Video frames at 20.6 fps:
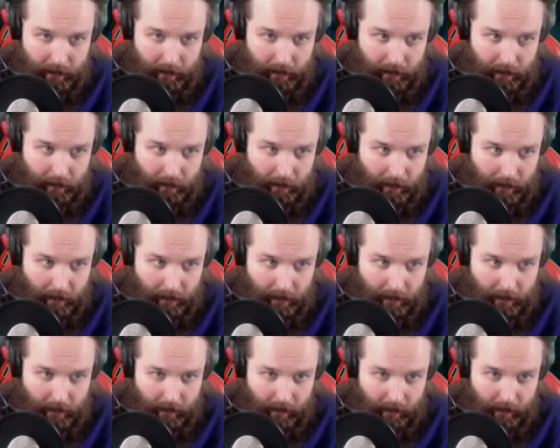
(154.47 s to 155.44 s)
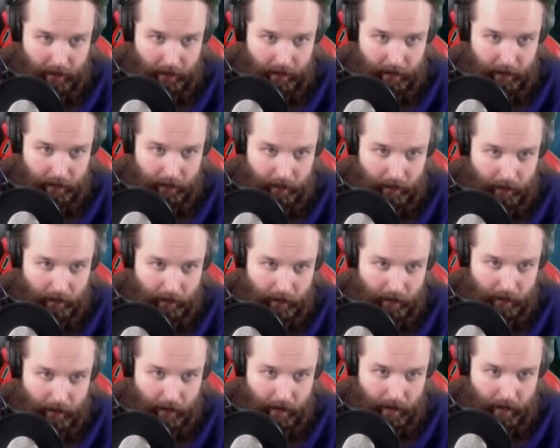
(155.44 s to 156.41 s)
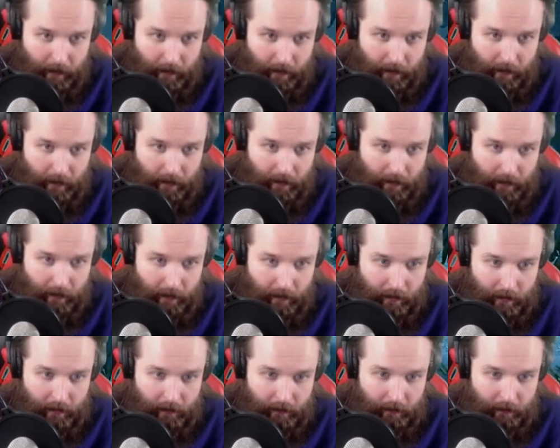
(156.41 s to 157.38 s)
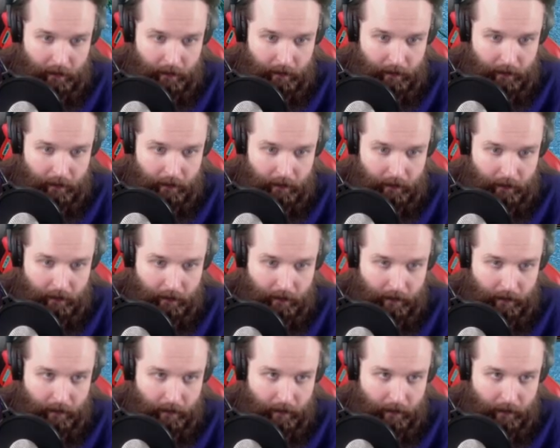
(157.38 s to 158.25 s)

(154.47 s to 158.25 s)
No one is speaking in this clip.